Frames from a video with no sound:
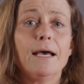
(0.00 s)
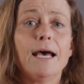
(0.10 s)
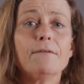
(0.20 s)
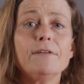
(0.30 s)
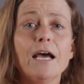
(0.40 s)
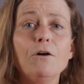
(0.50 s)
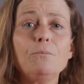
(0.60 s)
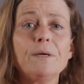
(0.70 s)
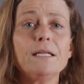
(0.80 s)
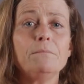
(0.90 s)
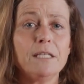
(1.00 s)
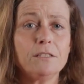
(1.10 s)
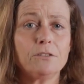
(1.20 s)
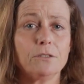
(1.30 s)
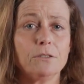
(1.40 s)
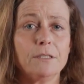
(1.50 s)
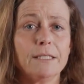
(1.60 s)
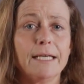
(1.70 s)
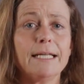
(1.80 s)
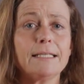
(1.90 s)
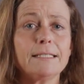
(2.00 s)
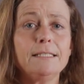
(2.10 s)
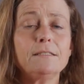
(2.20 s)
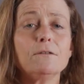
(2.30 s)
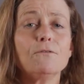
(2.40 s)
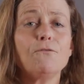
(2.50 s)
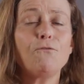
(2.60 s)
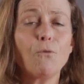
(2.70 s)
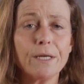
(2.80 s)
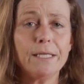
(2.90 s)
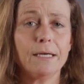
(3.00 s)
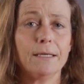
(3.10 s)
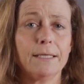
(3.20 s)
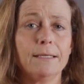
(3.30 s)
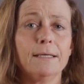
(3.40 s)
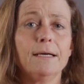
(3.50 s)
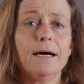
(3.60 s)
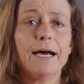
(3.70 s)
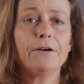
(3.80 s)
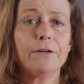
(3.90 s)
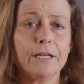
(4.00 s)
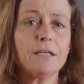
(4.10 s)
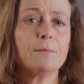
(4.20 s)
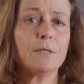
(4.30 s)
have now been administered in at least 49 higher income